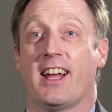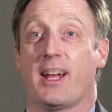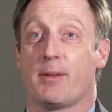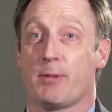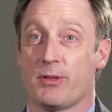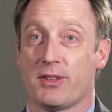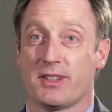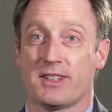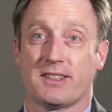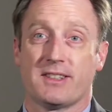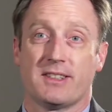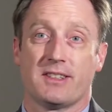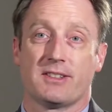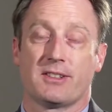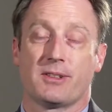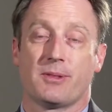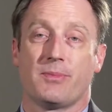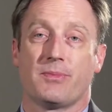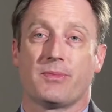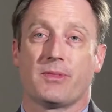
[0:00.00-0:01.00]
I'm a
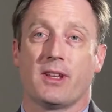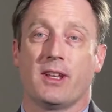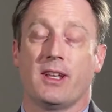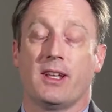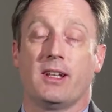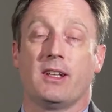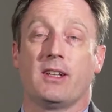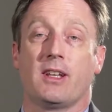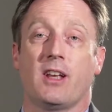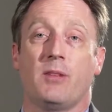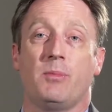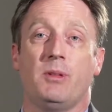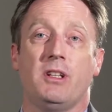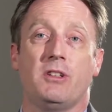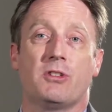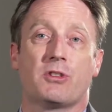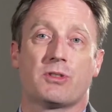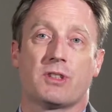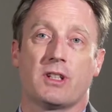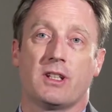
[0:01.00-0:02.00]
physicist, and I've been
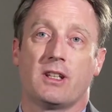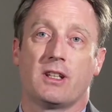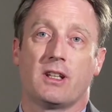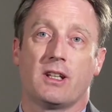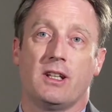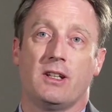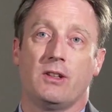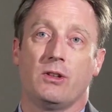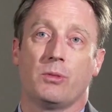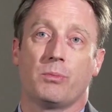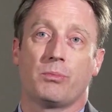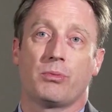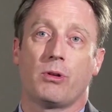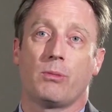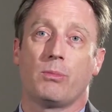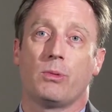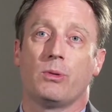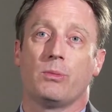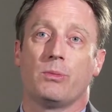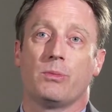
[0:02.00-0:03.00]
interested in the
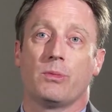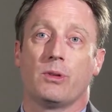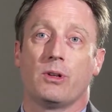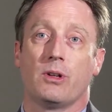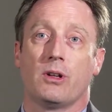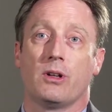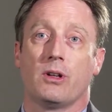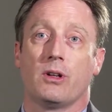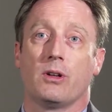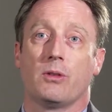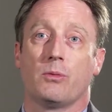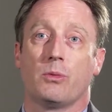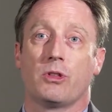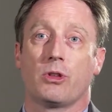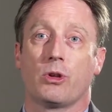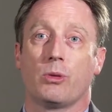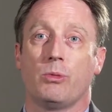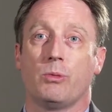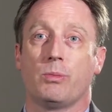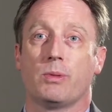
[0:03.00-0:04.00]
problem
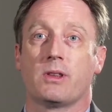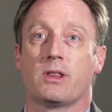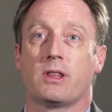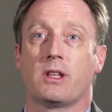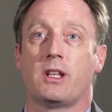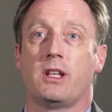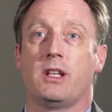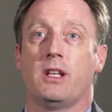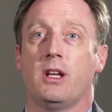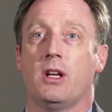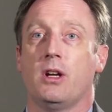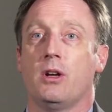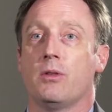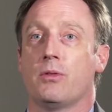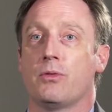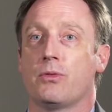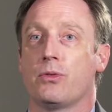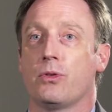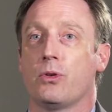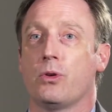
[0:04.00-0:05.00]
with homeopathy
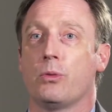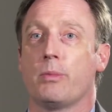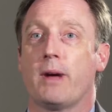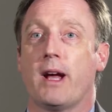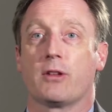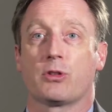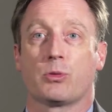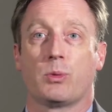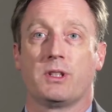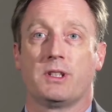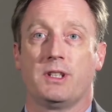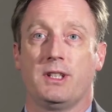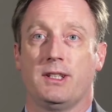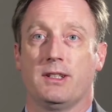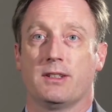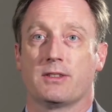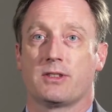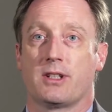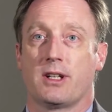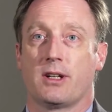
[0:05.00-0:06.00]
for about 20
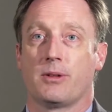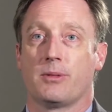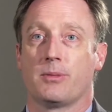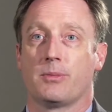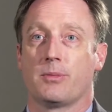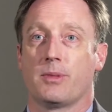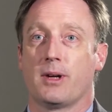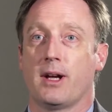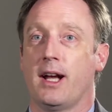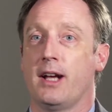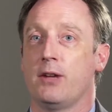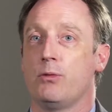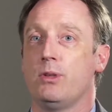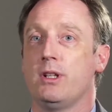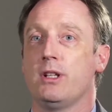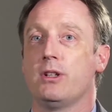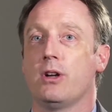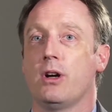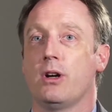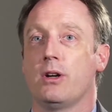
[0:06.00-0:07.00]
years now. I
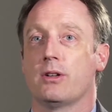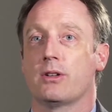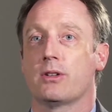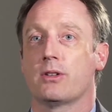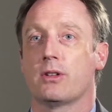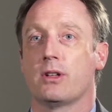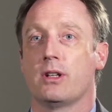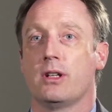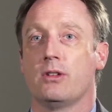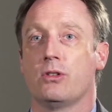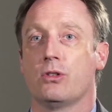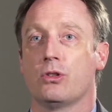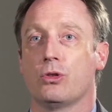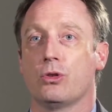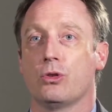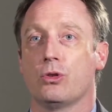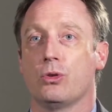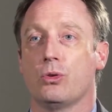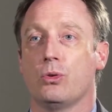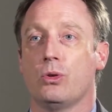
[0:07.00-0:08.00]
really got
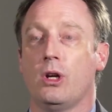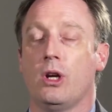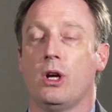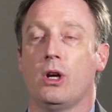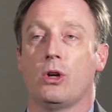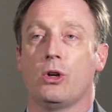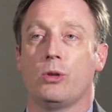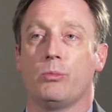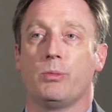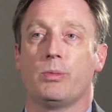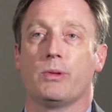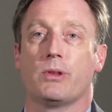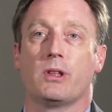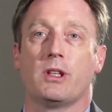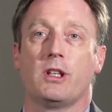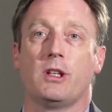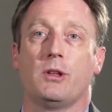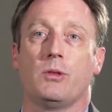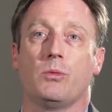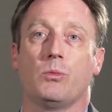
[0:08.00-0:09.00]
into
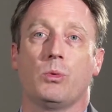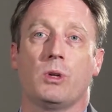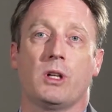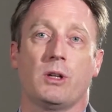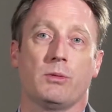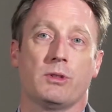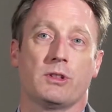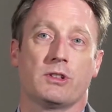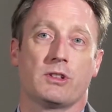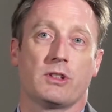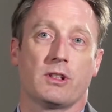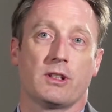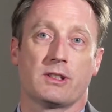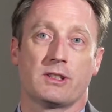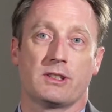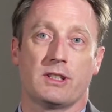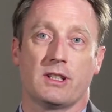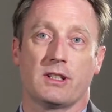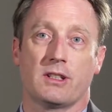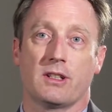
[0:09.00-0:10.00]
homeopathy when I was
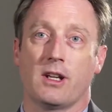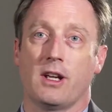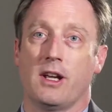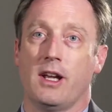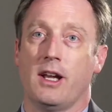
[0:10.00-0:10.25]
sick.